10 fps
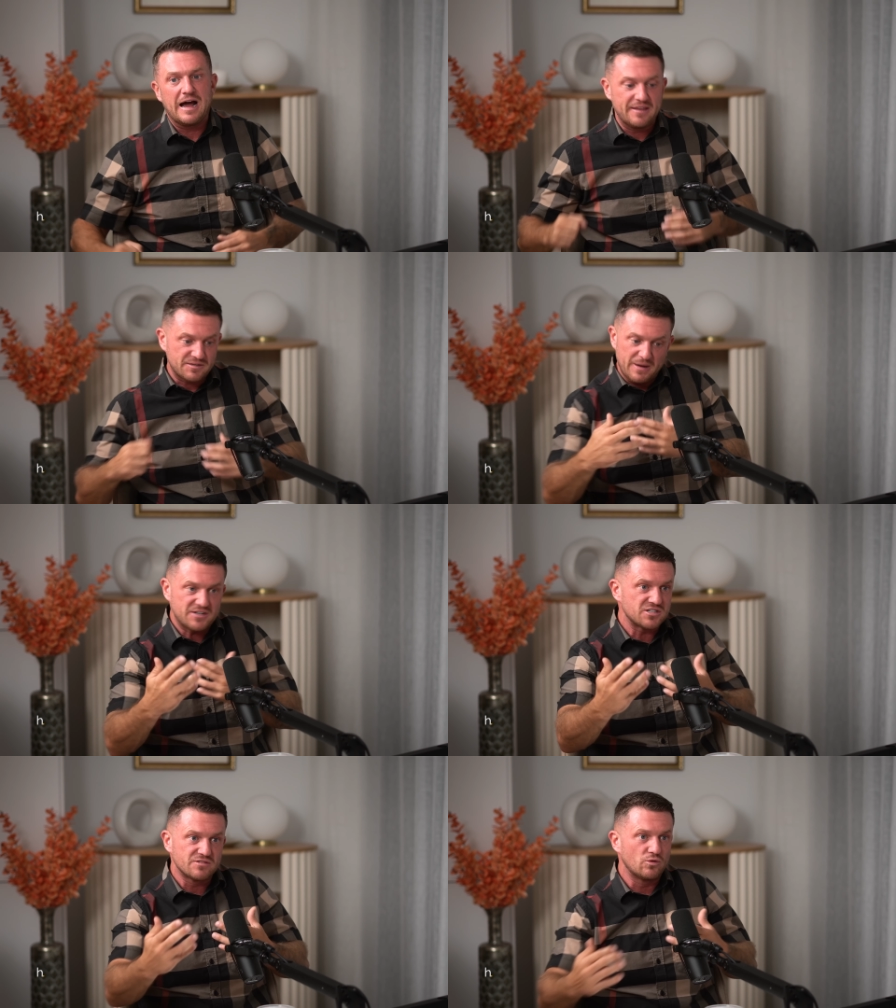And there's
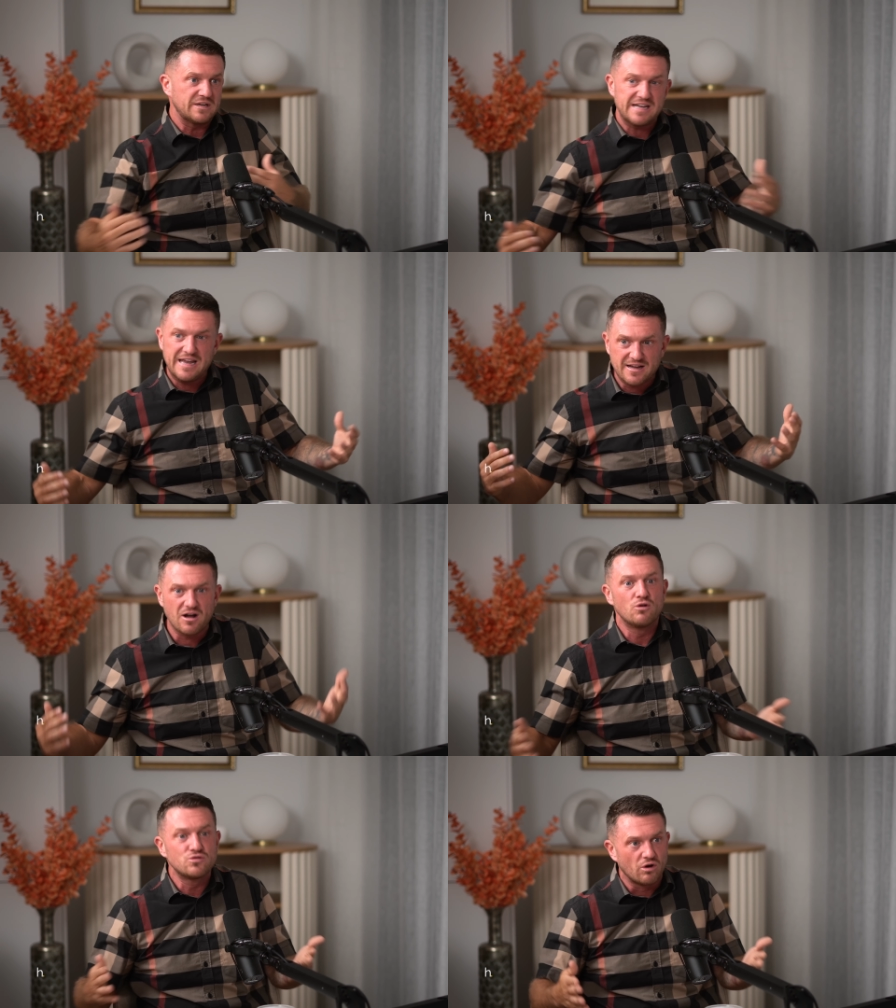pictures of all this. It
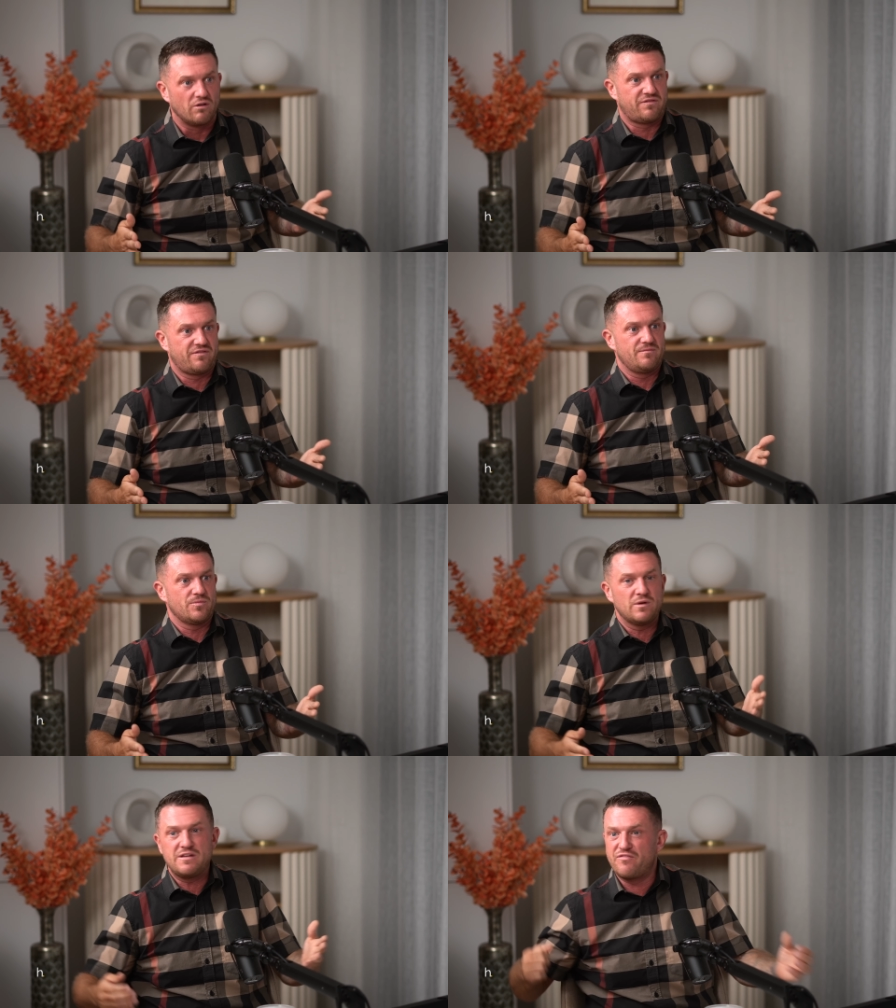goes off.
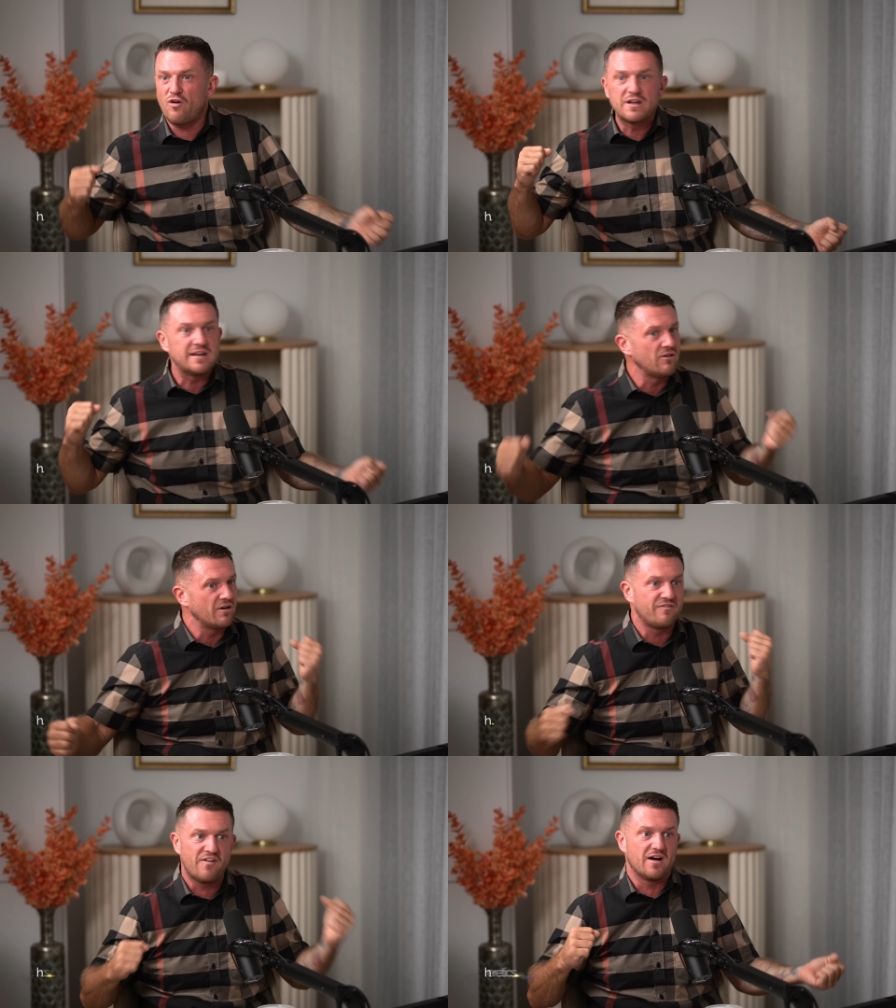We fighting
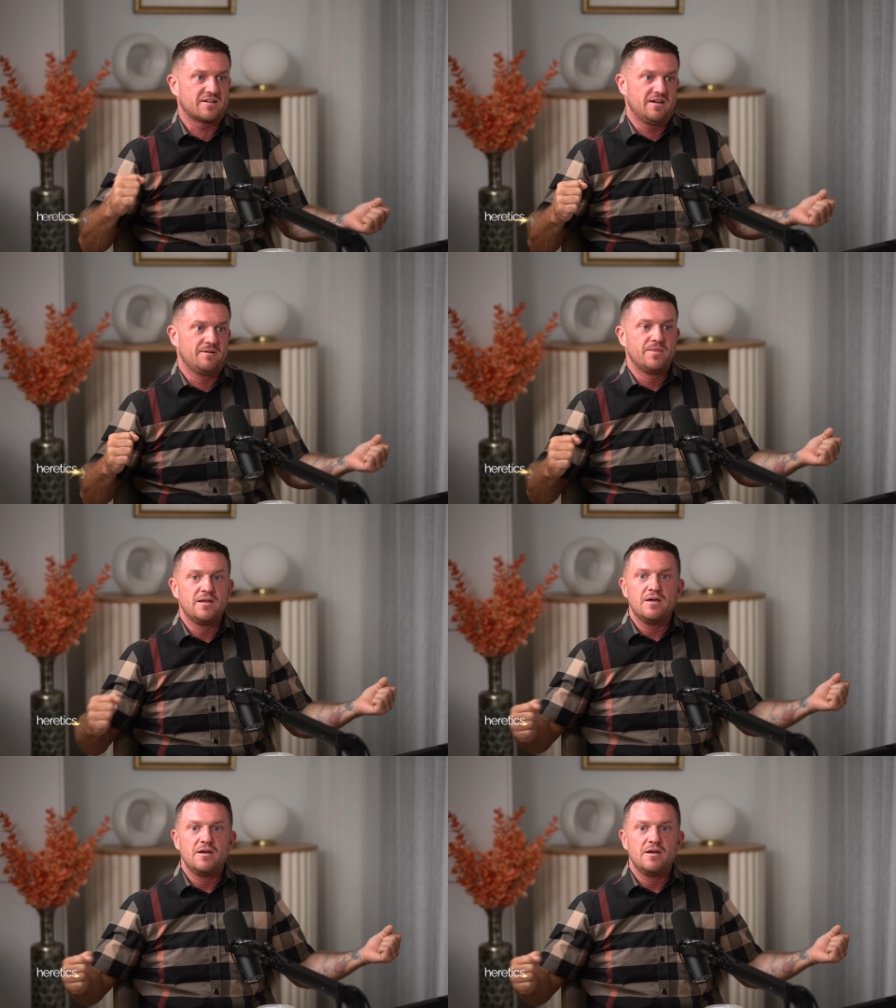like fuck, yeah.